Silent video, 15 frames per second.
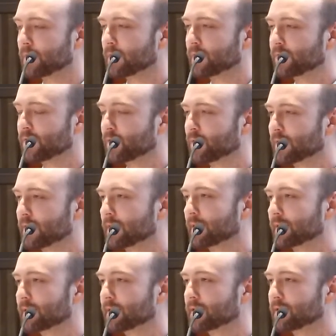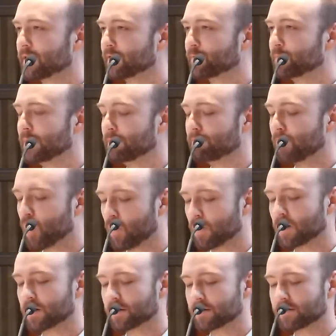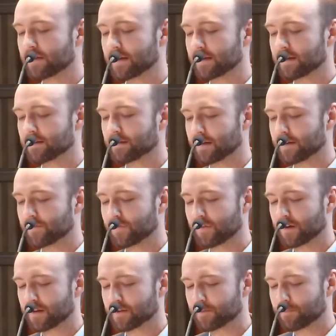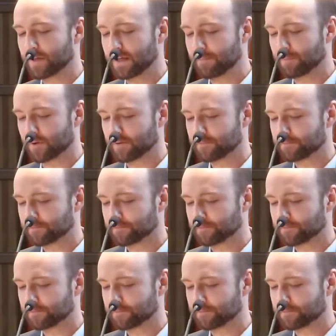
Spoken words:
so that it can love me more than it loves other people.